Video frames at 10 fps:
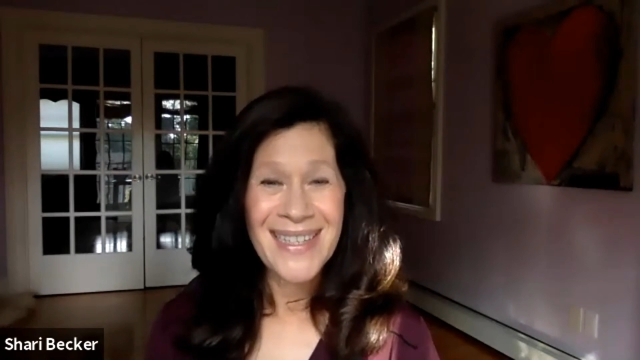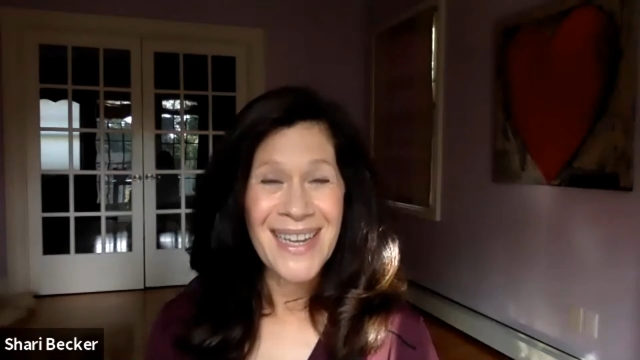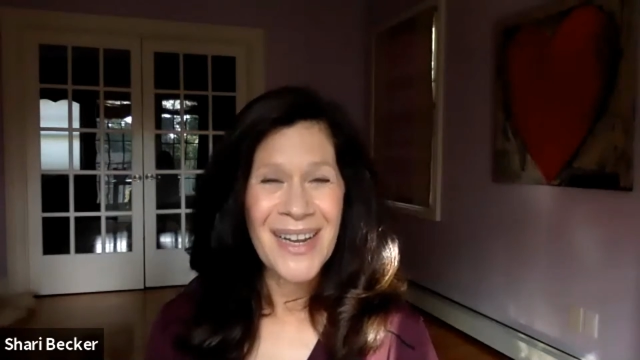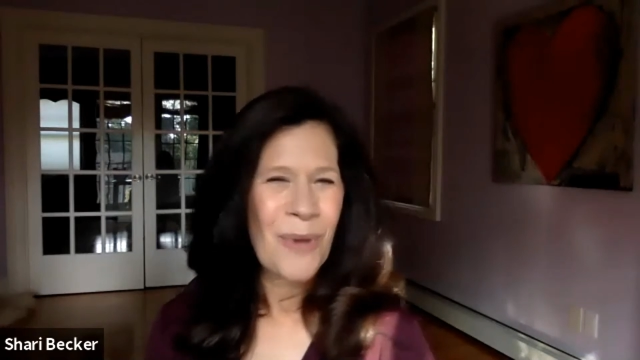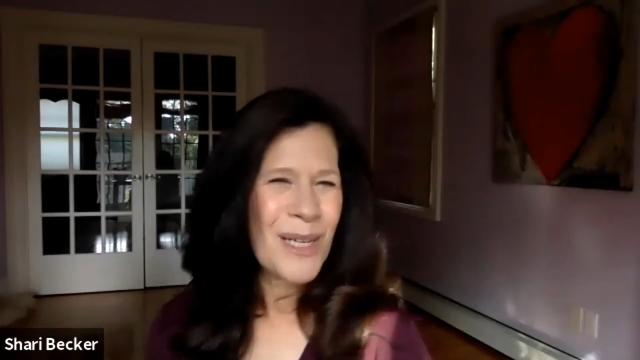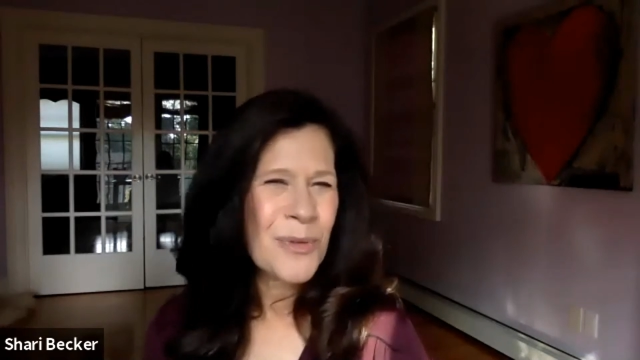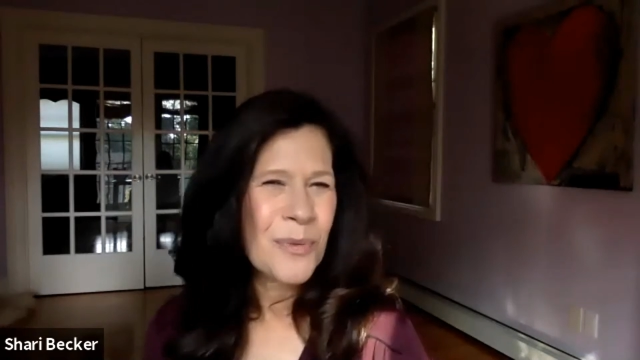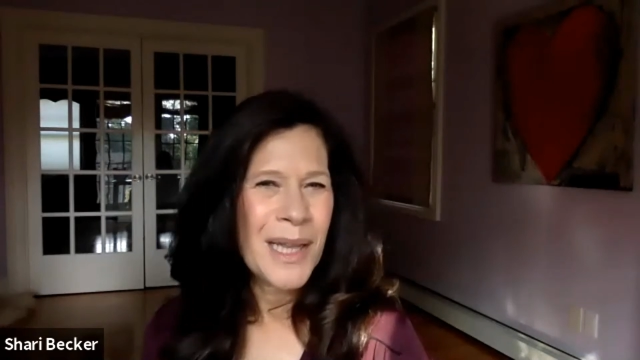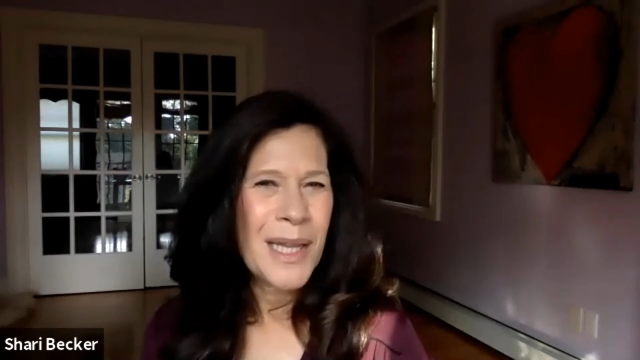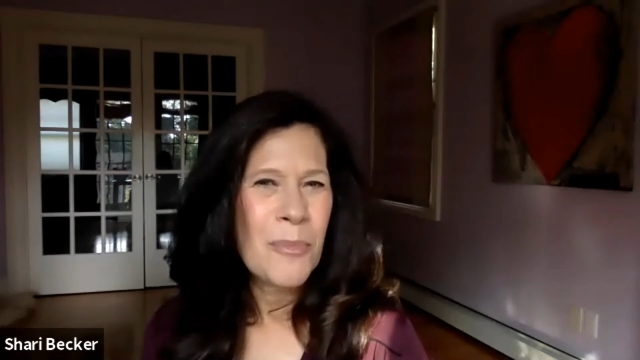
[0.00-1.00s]
like what's
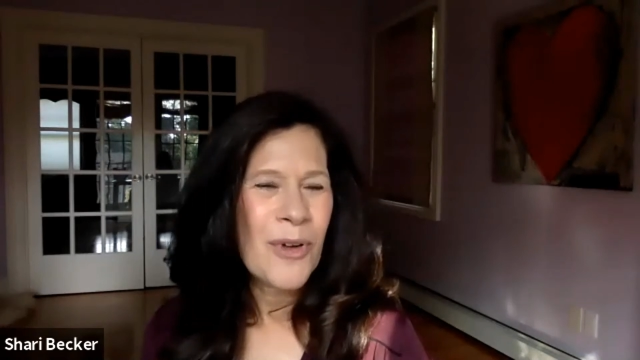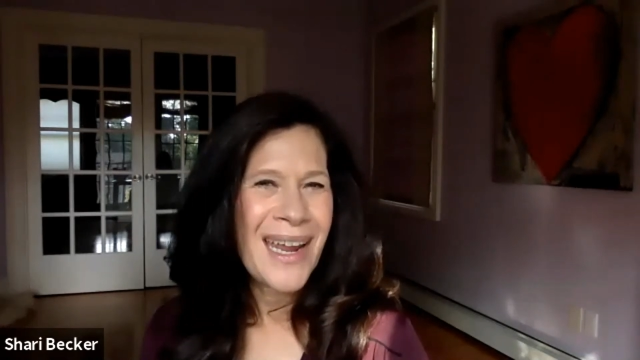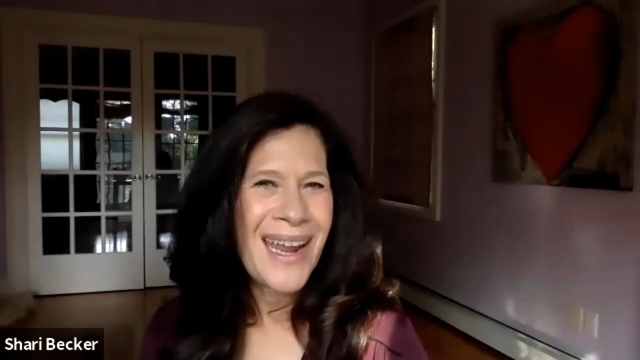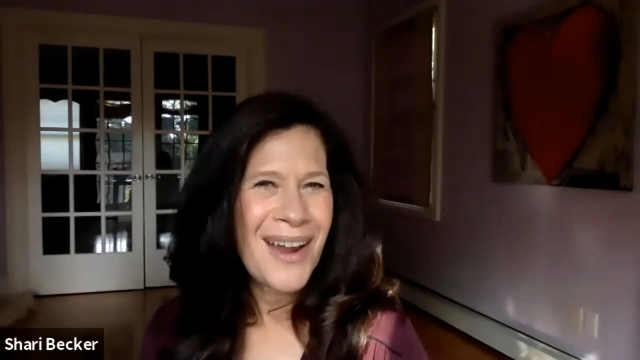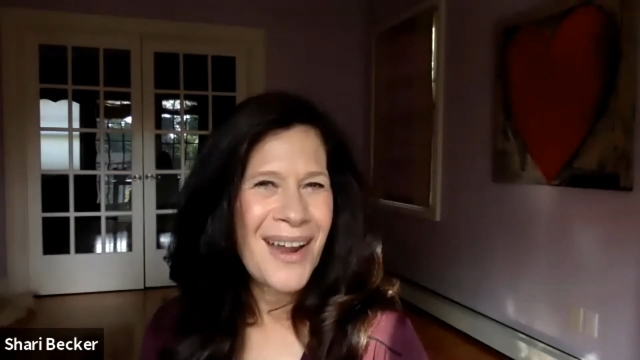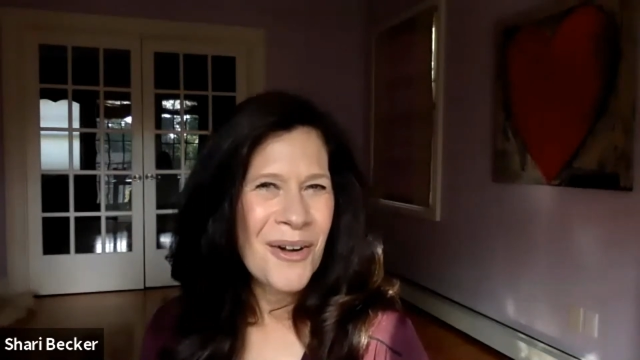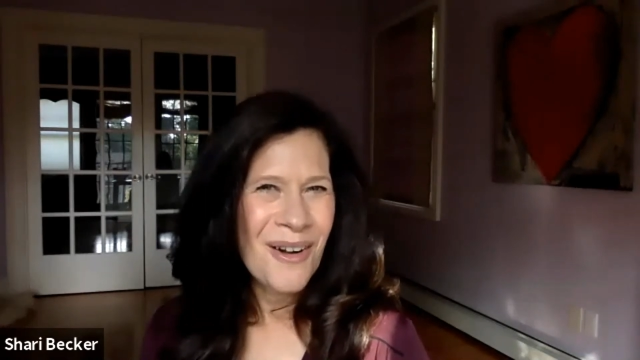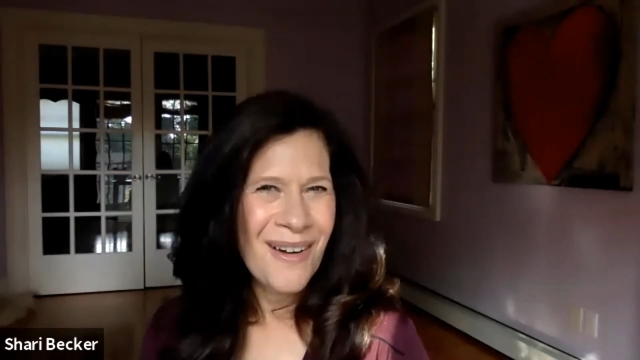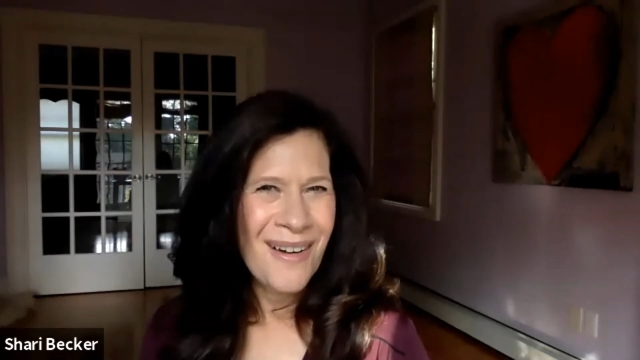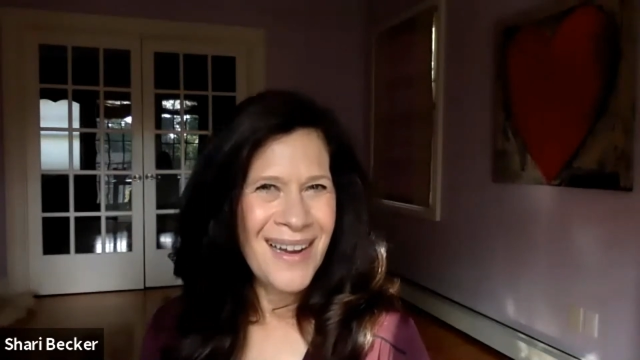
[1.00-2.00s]
really bringing
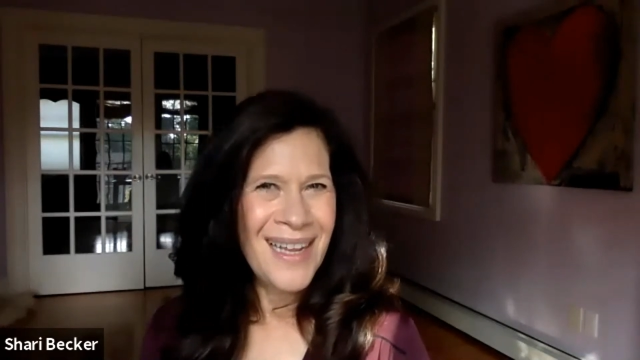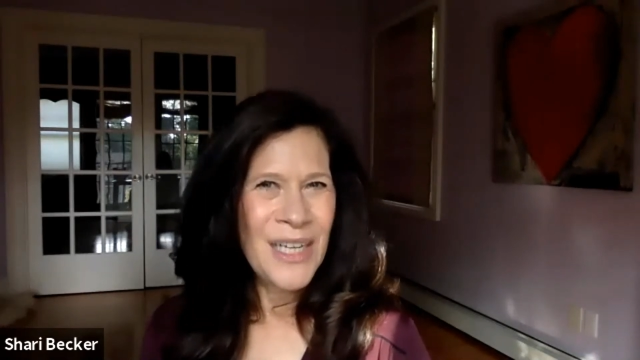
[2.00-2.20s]
her